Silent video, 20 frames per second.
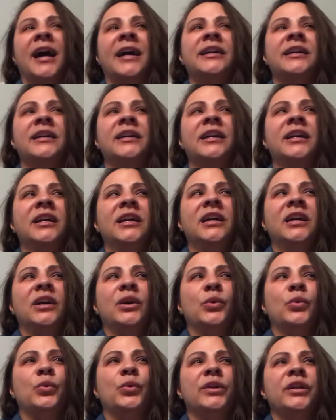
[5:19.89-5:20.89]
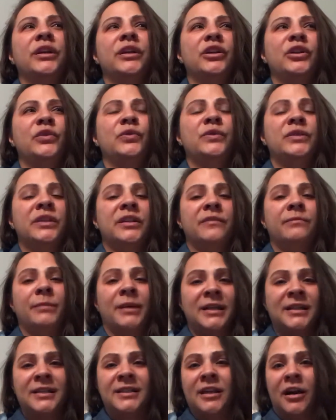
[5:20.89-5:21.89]
I wouldn't use it
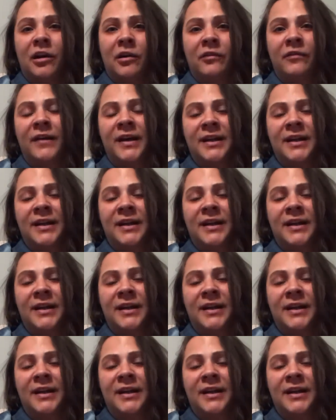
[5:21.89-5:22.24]
myself